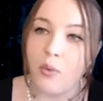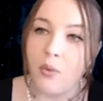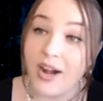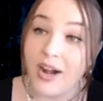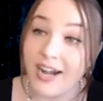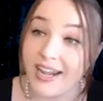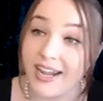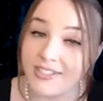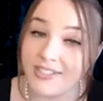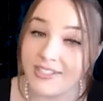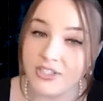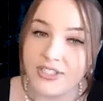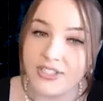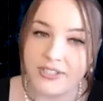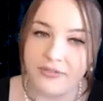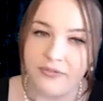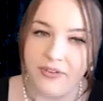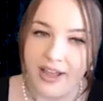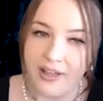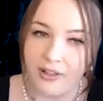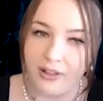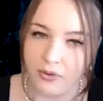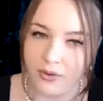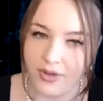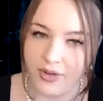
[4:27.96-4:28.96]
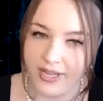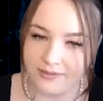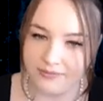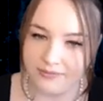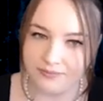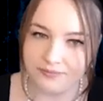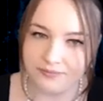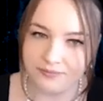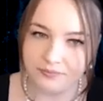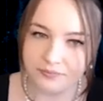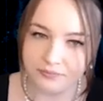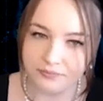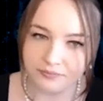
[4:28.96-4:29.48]
One answer is Filecoin.
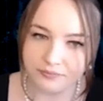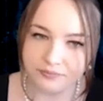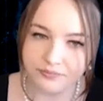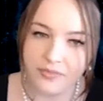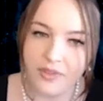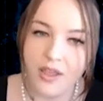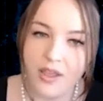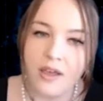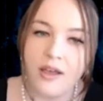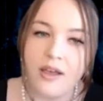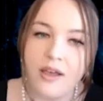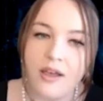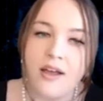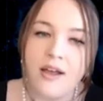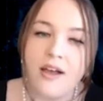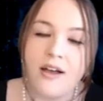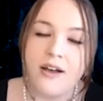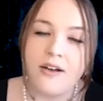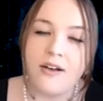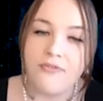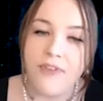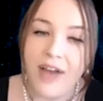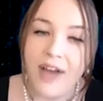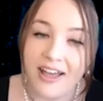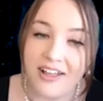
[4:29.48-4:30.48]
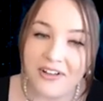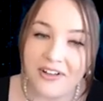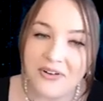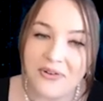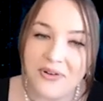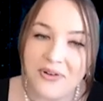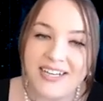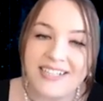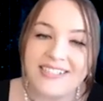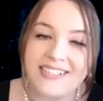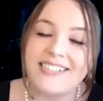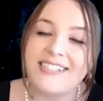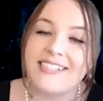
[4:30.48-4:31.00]

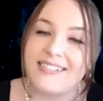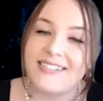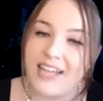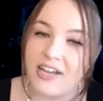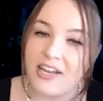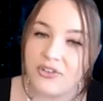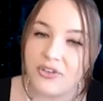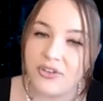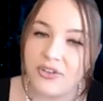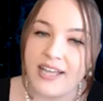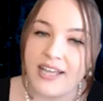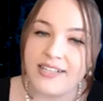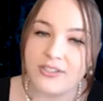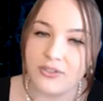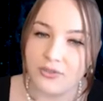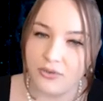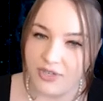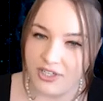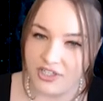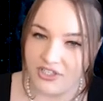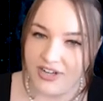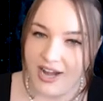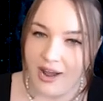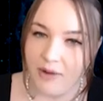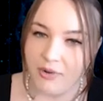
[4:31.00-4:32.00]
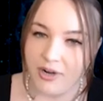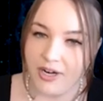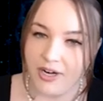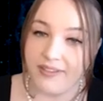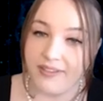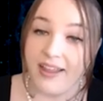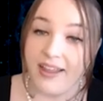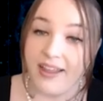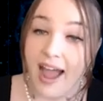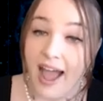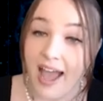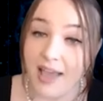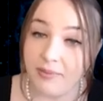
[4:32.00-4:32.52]
Filecoin is a decentralized storage
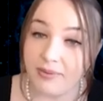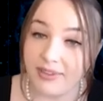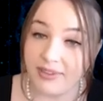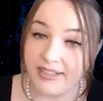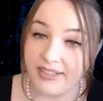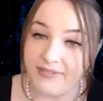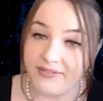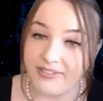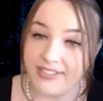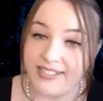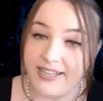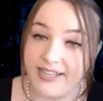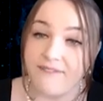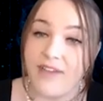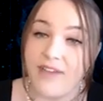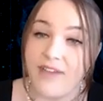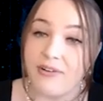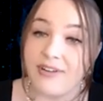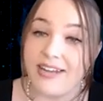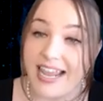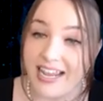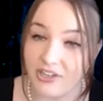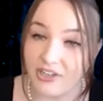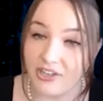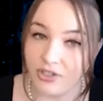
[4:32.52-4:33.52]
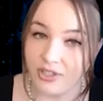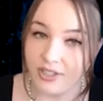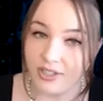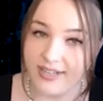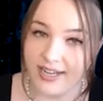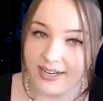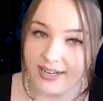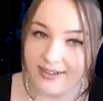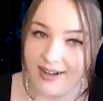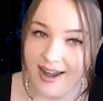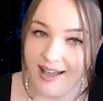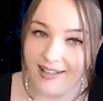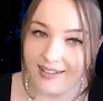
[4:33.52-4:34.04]
network that I believe is a foundational
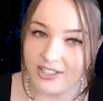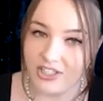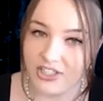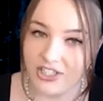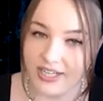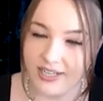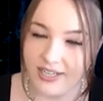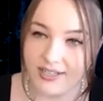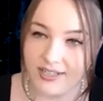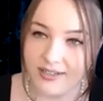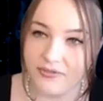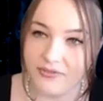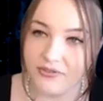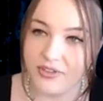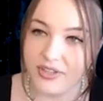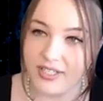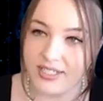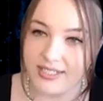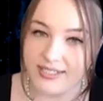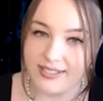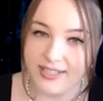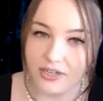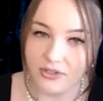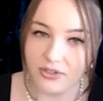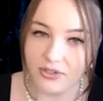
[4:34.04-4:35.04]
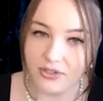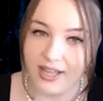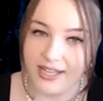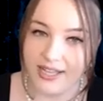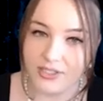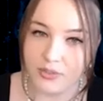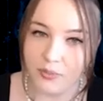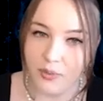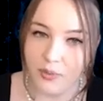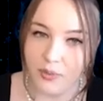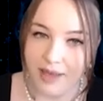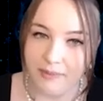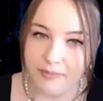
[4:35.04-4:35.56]
technology for the
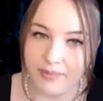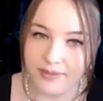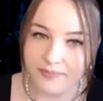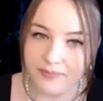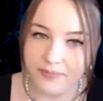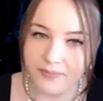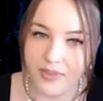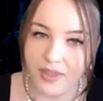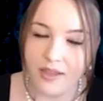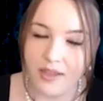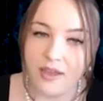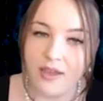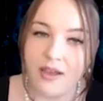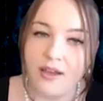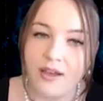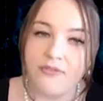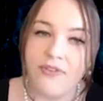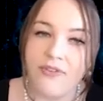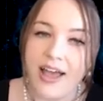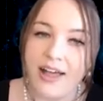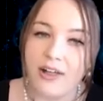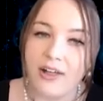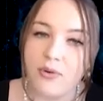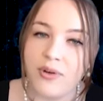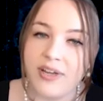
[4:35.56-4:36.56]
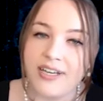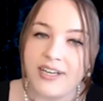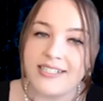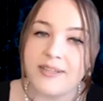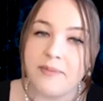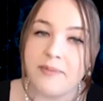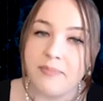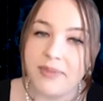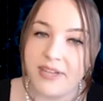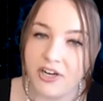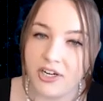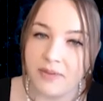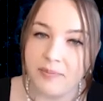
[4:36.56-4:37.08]
decentralized web. Filecoin is
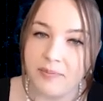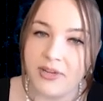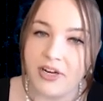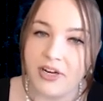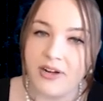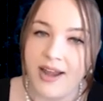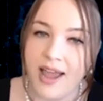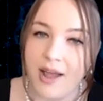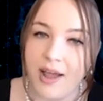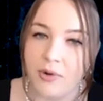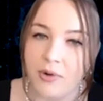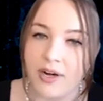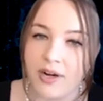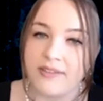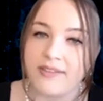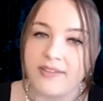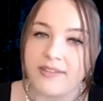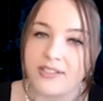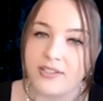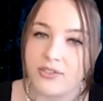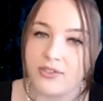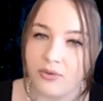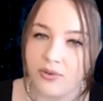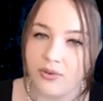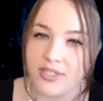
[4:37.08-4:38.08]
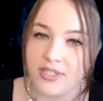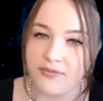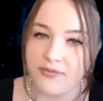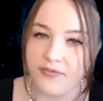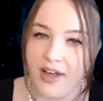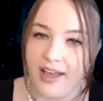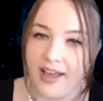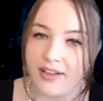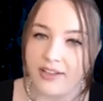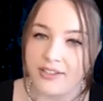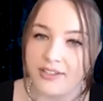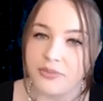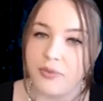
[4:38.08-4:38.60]
a peer-to-peer network that stores
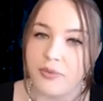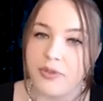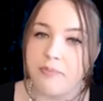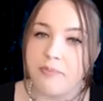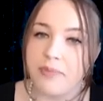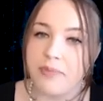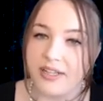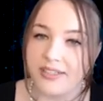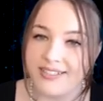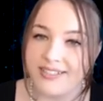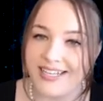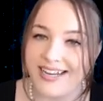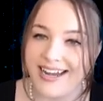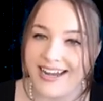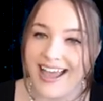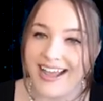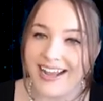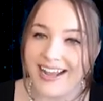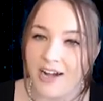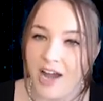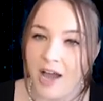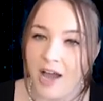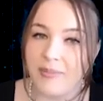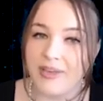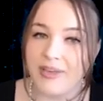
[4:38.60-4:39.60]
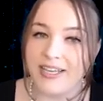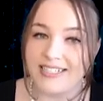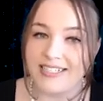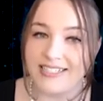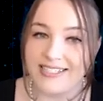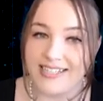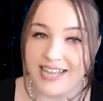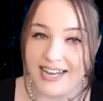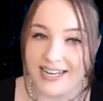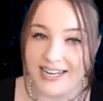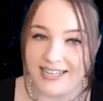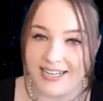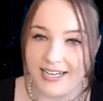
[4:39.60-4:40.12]
files with built-in economic
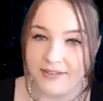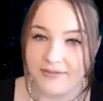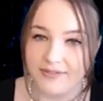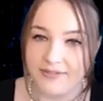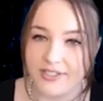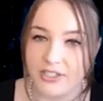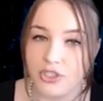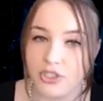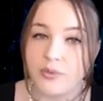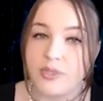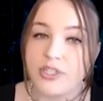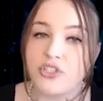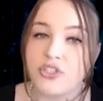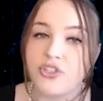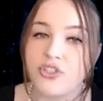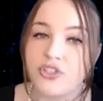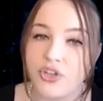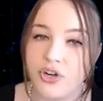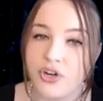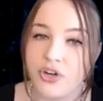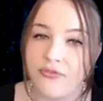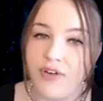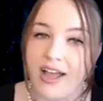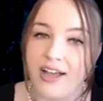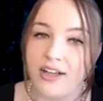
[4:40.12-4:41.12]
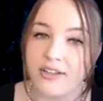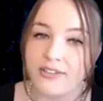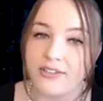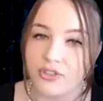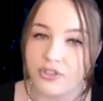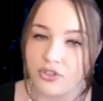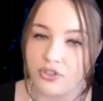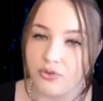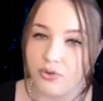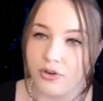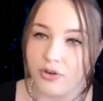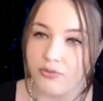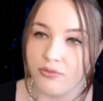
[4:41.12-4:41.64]
incentives to ensure files are
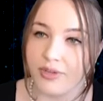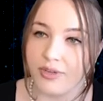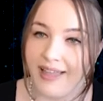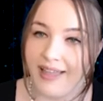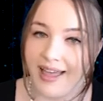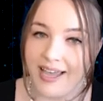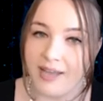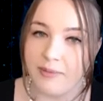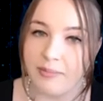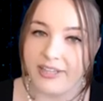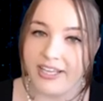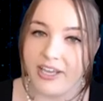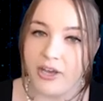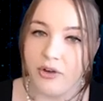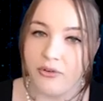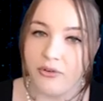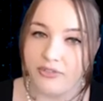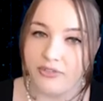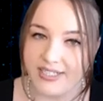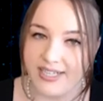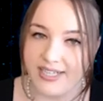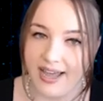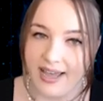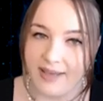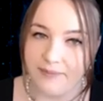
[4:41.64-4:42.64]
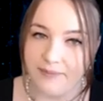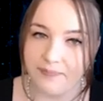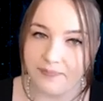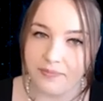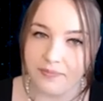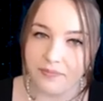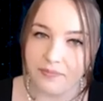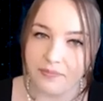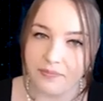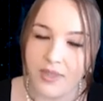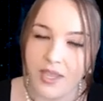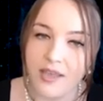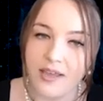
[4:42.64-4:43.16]
stored reliably over time.